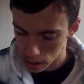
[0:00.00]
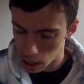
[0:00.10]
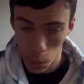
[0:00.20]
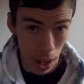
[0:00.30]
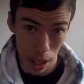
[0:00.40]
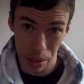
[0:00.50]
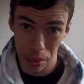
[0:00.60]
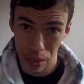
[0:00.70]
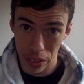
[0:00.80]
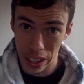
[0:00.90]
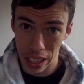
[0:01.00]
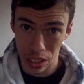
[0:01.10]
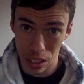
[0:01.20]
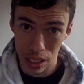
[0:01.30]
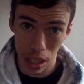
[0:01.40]
are well over
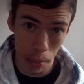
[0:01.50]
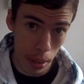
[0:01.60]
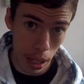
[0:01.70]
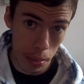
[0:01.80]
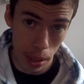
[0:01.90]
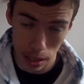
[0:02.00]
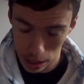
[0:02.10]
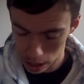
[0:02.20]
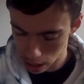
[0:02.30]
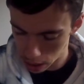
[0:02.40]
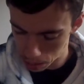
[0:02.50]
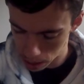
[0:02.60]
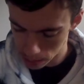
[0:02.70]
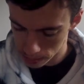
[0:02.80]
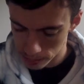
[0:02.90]
1500 CP, but you
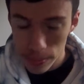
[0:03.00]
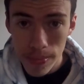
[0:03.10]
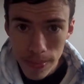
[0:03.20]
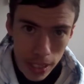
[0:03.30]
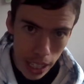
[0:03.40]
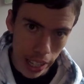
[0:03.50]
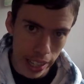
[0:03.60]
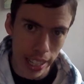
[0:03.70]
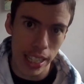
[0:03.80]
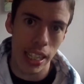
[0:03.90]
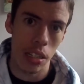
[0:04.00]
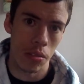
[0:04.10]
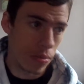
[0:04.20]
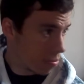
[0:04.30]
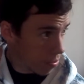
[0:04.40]
might get lucky
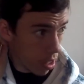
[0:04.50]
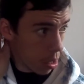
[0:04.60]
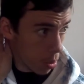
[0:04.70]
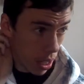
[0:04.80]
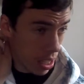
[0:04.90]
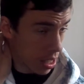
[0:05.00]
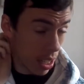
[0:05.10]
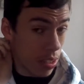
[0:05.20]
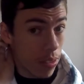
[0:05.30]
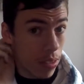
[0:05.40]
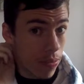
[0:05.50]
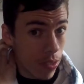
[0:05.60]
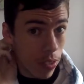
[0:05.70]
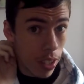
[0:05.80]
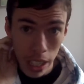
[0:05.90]
and find one that's under
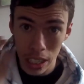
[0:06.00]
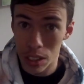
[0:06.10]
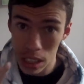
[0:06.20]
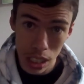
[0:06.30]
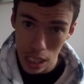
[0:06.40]
1500